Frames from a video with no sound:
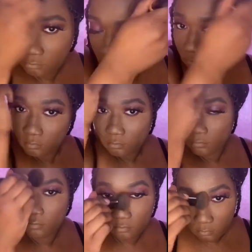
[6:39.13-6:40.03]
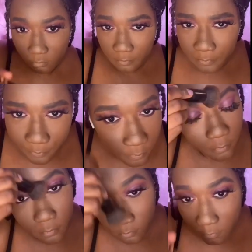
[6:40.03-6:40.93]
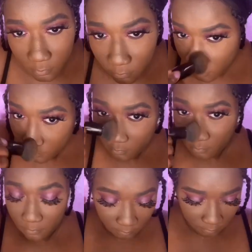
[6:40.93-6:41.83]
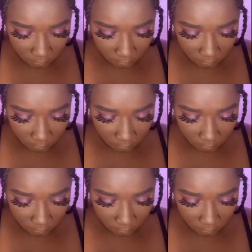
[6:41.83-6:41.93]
face with the setting spray, it tends to darken up.